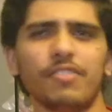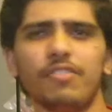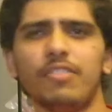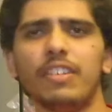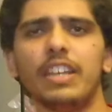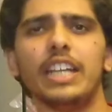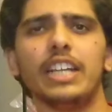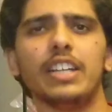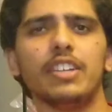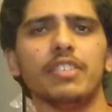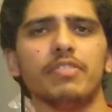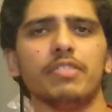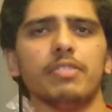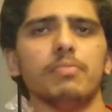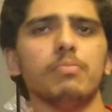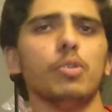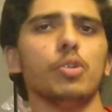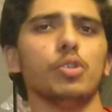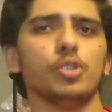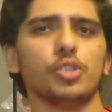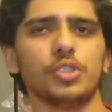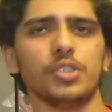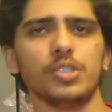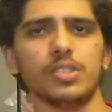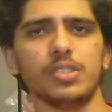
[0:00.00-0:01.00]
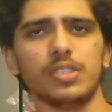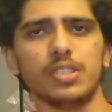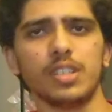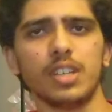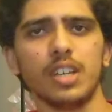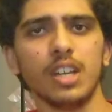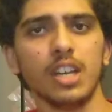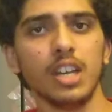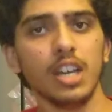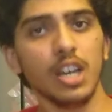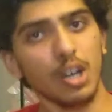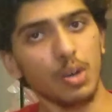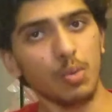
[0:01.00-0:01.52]
fleet of emotions
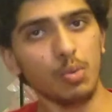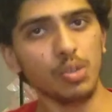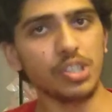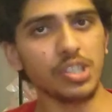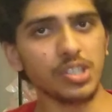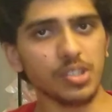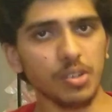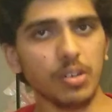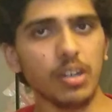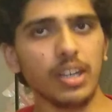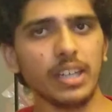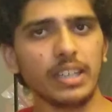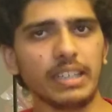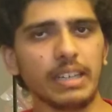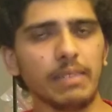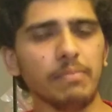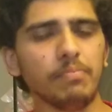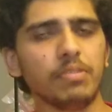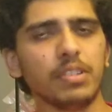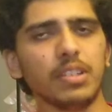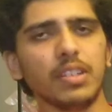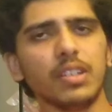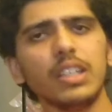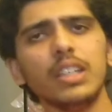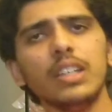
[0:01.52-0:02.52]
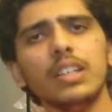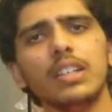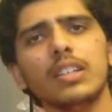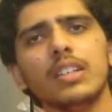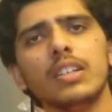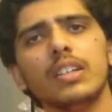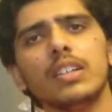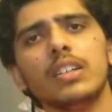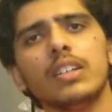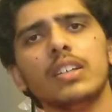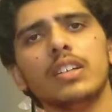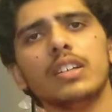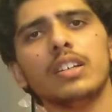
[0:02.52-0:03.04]
which is only temporary?
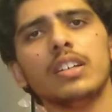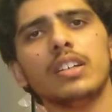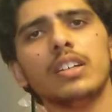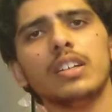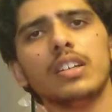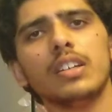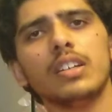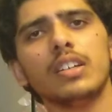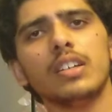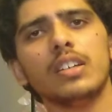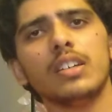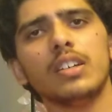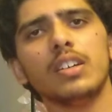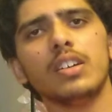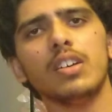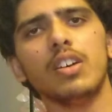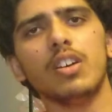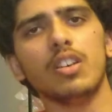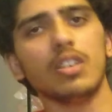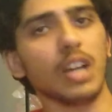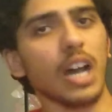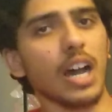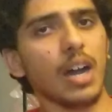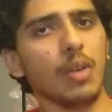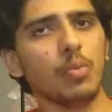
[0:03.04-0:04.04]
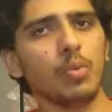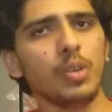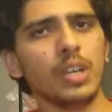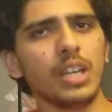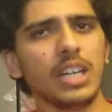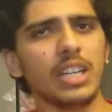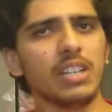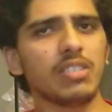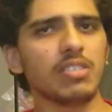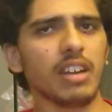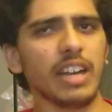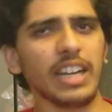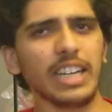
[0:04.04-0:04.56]
Or are
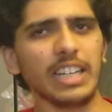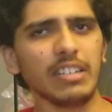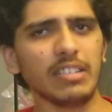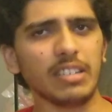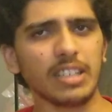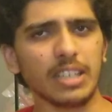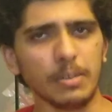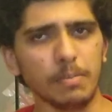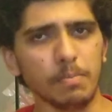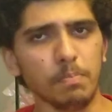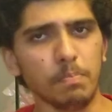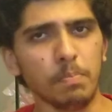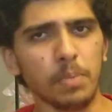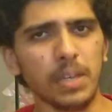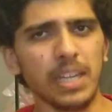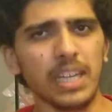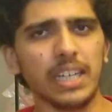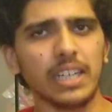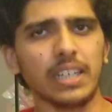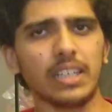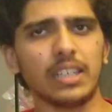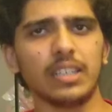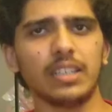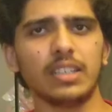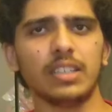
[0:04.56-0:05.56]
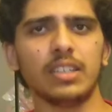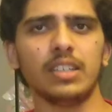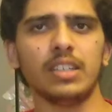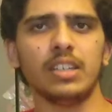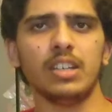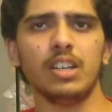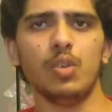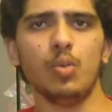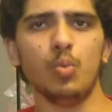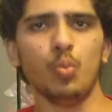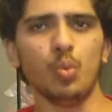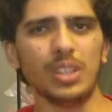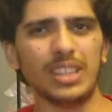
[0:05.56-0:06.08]
we trying to compete
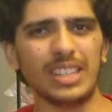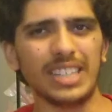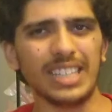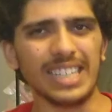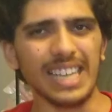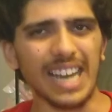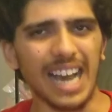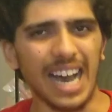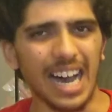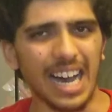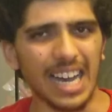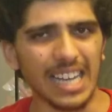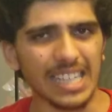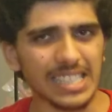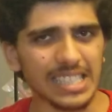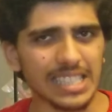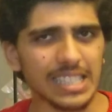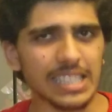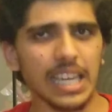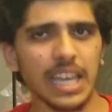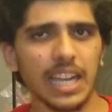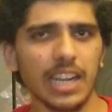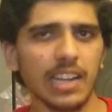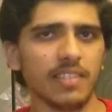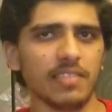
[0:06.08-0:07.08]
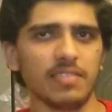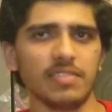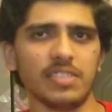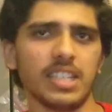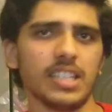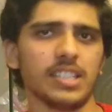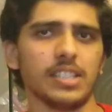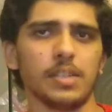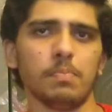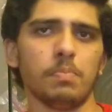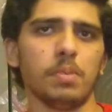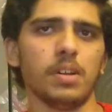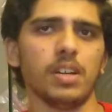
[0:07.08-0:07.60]
within ourselves
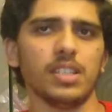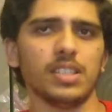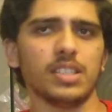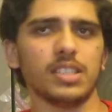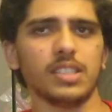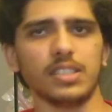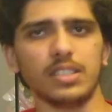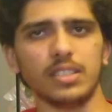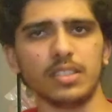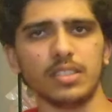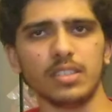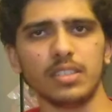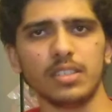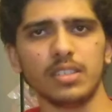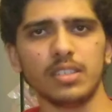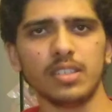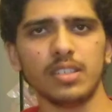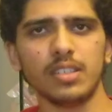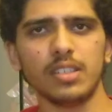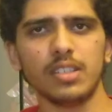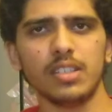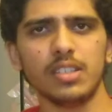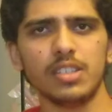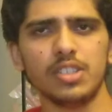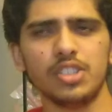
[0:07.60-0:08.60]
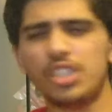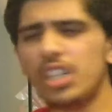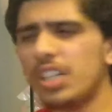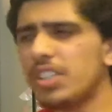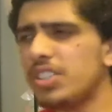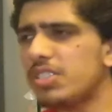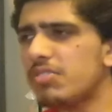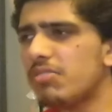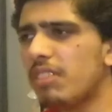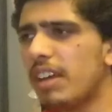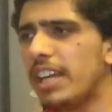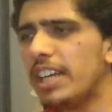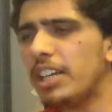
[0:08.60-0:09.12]
as a person,
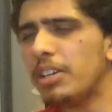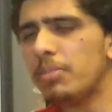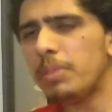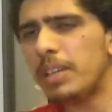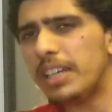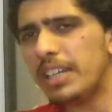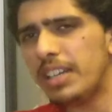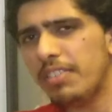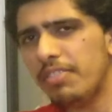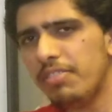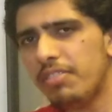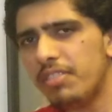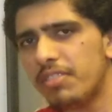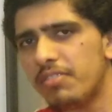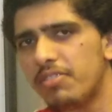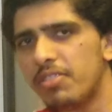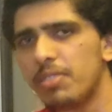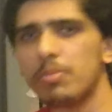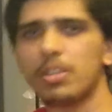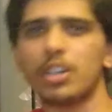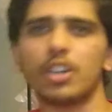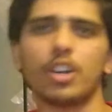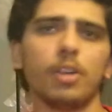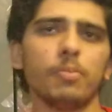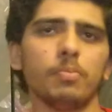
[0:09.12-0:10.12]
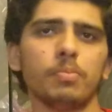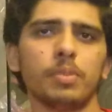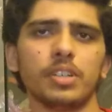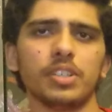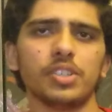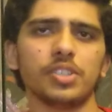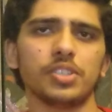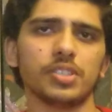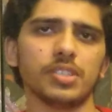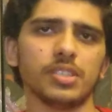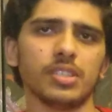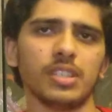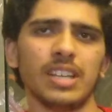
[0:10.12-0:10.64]
just trying to be different from the
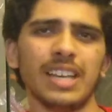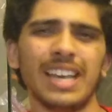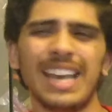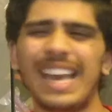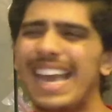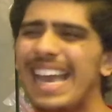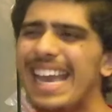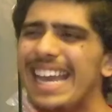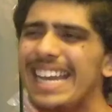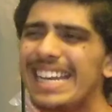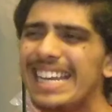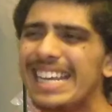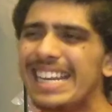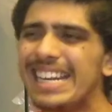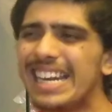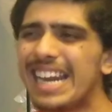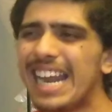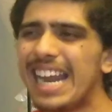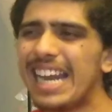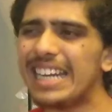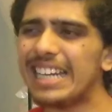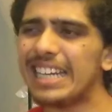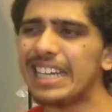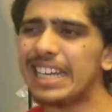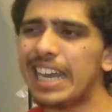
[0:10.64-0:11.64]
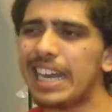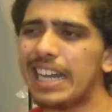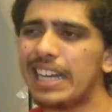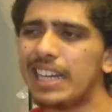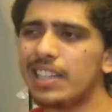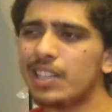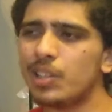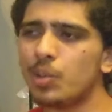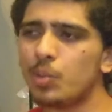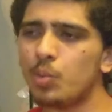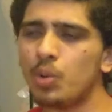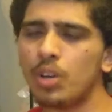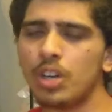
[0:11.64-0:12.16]
competition and
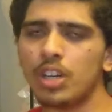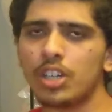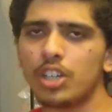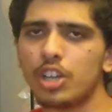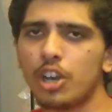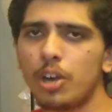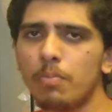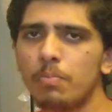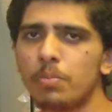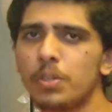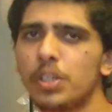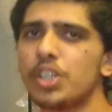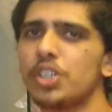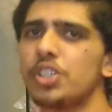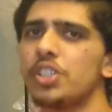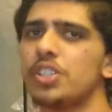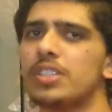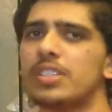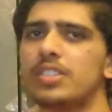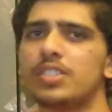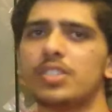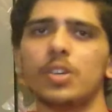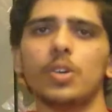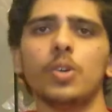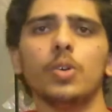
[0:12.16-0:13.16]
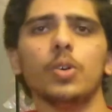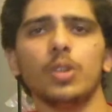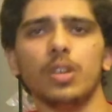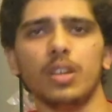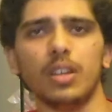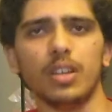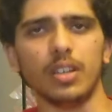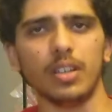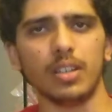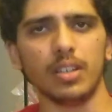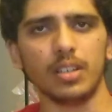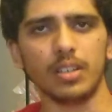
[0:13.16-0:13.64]
eradicating the word competition as a whole?